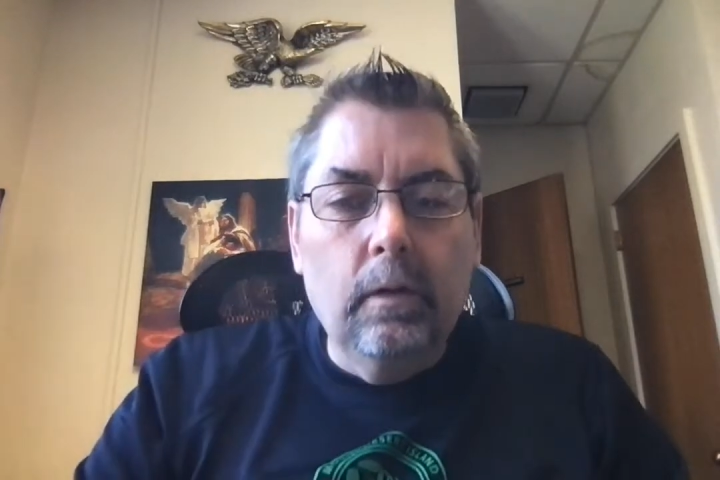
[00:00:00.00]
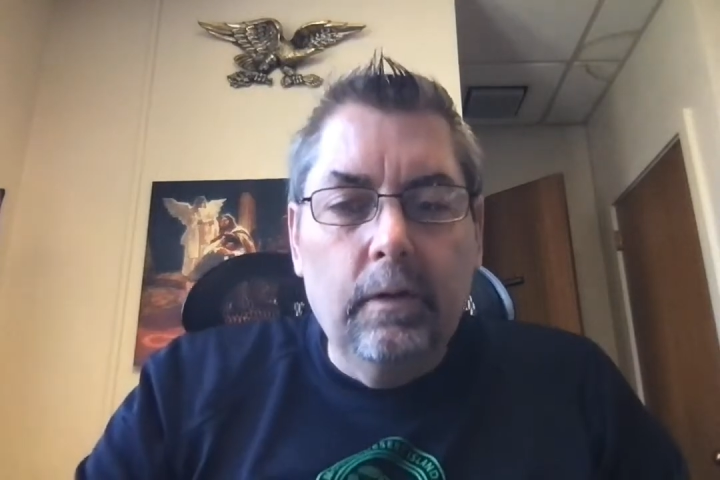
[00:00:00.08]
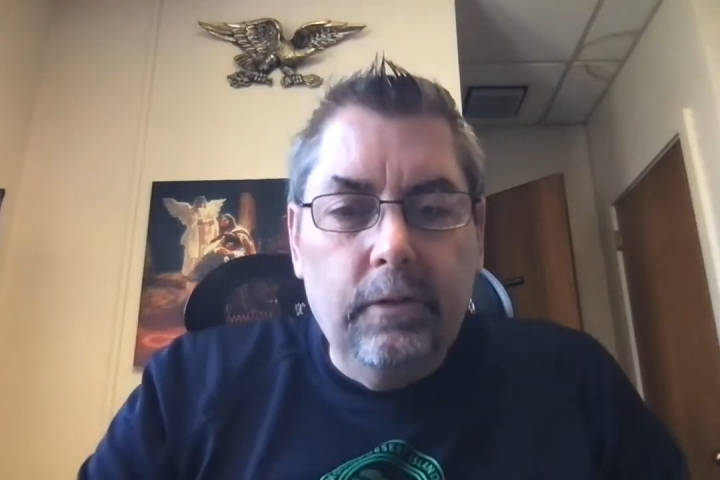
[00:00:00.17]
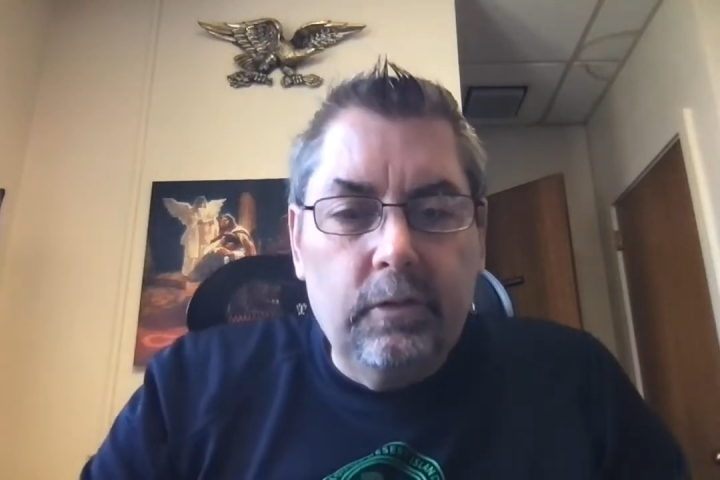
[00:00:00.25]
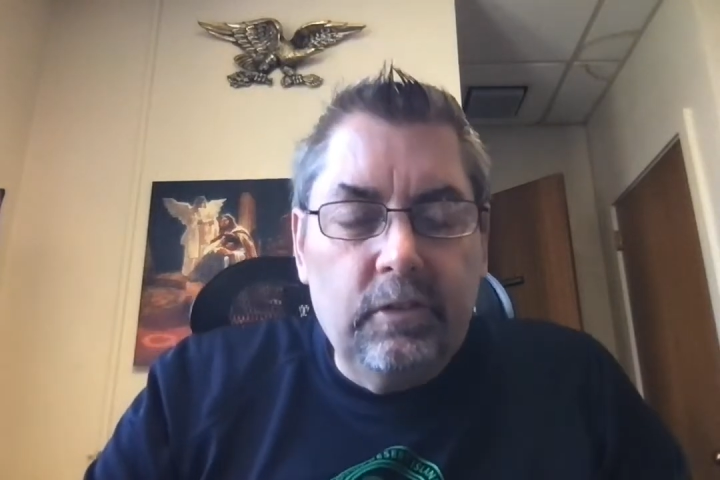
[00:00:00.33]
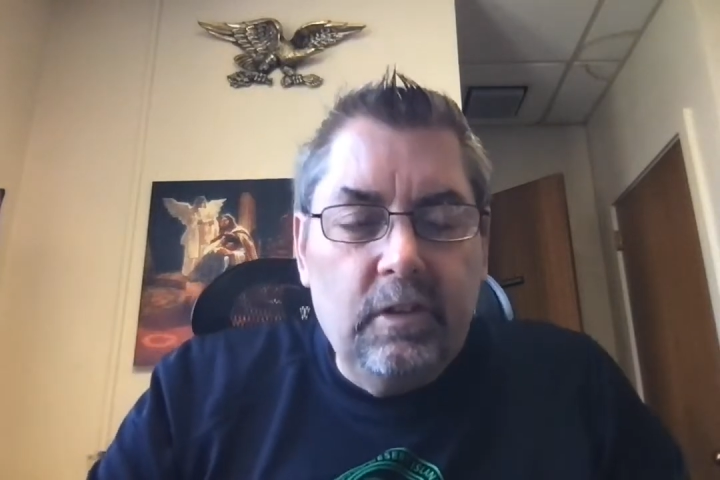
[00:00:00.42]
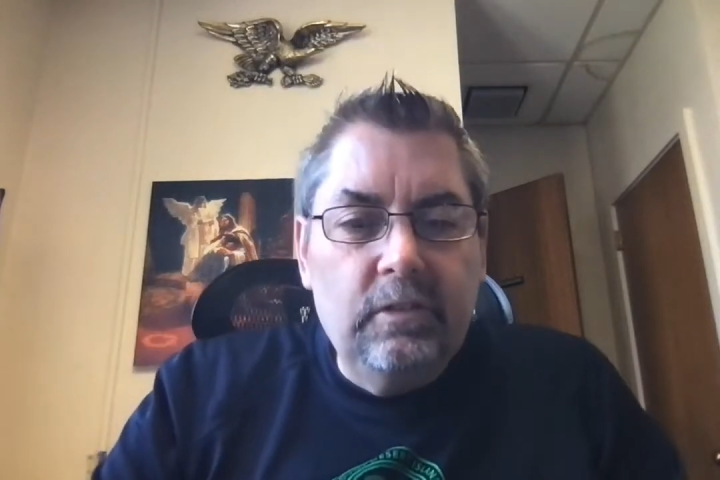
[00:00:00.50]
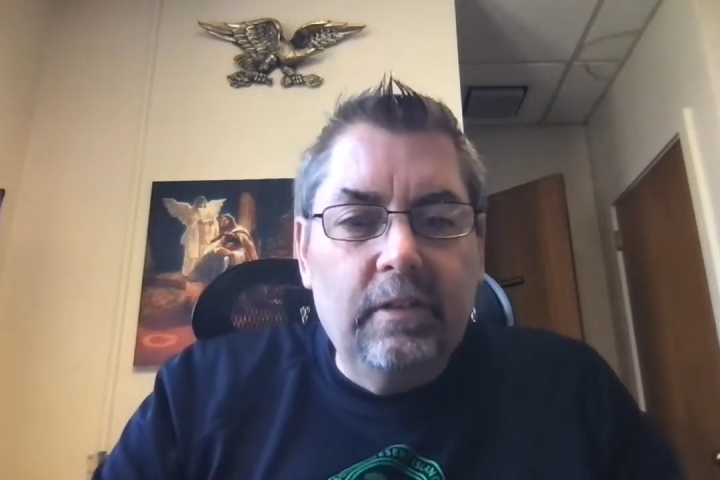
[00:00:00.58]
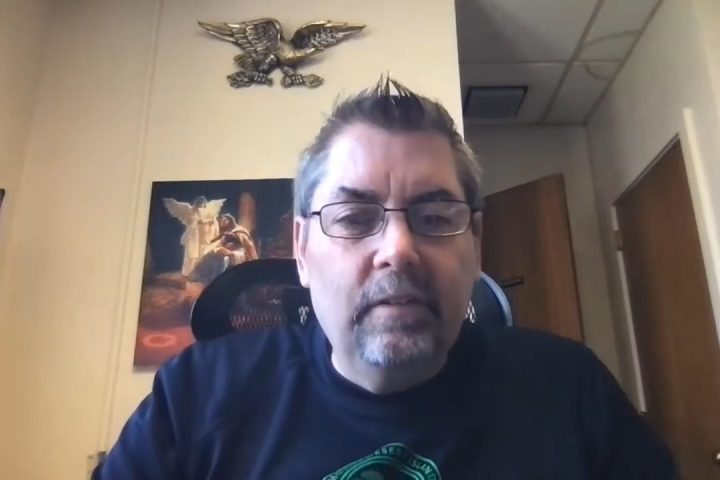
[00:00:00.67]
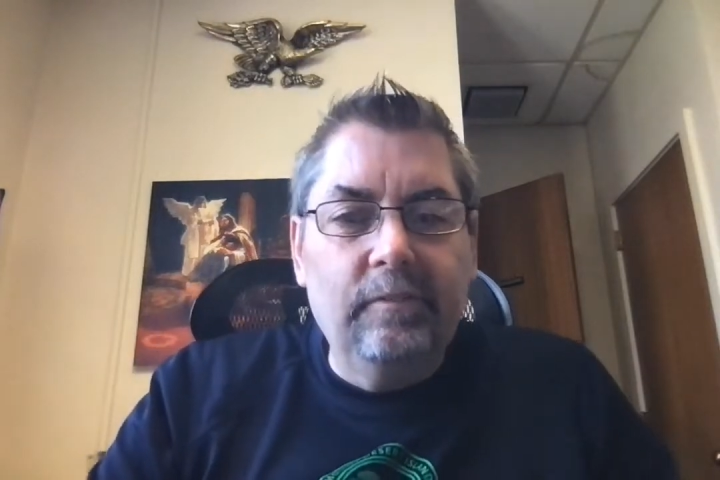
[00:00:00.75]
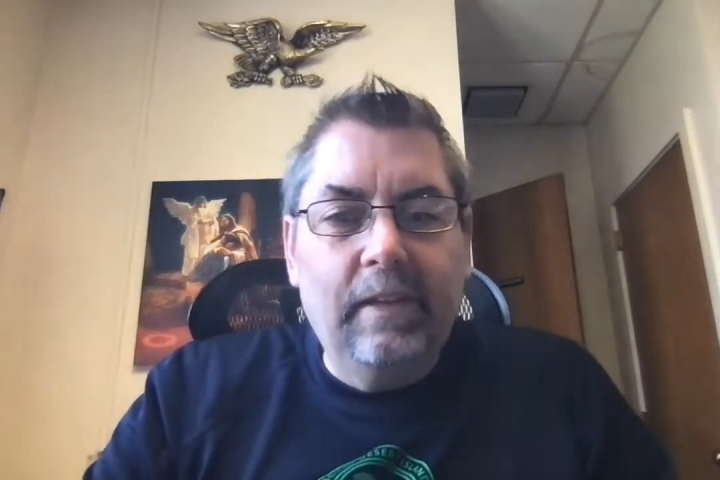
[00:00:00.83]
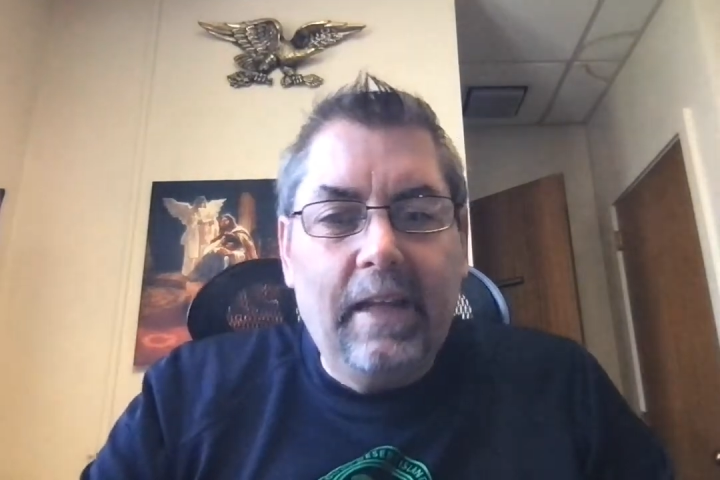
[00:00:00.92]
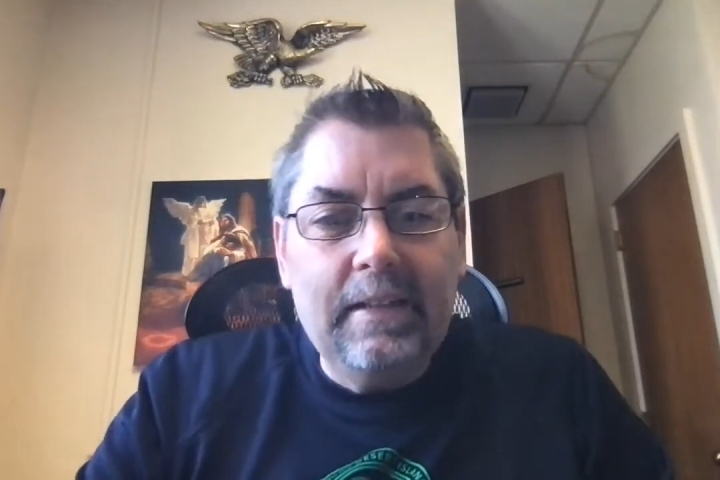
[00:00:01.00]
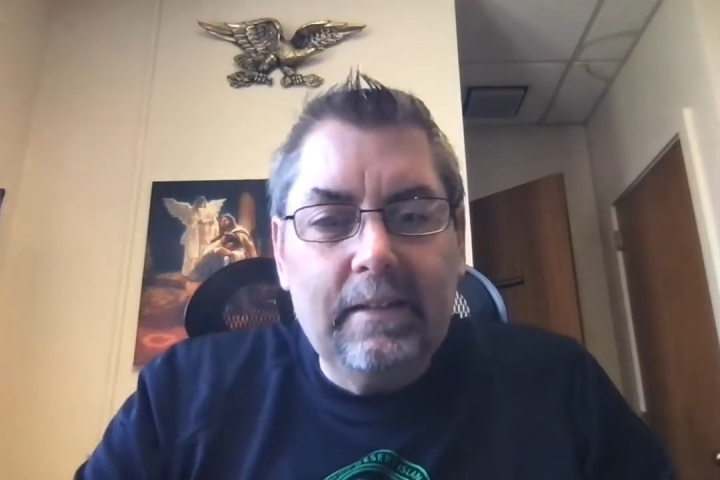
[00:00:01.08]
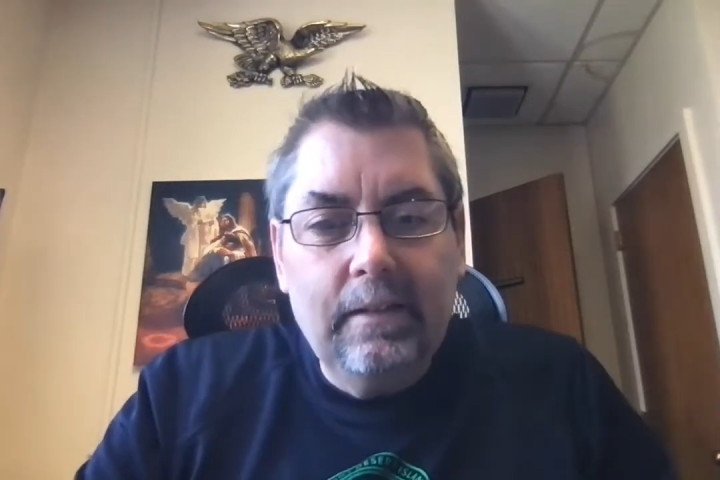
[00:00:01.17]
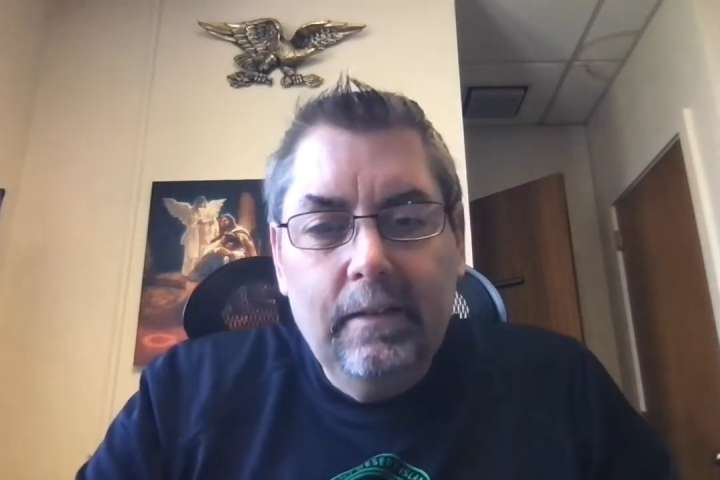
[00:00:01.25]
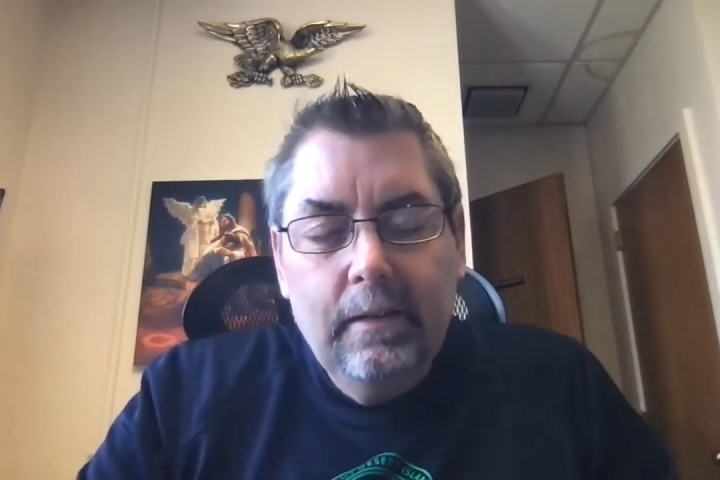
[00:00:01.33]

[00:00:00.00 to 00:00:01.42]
in the season of Lent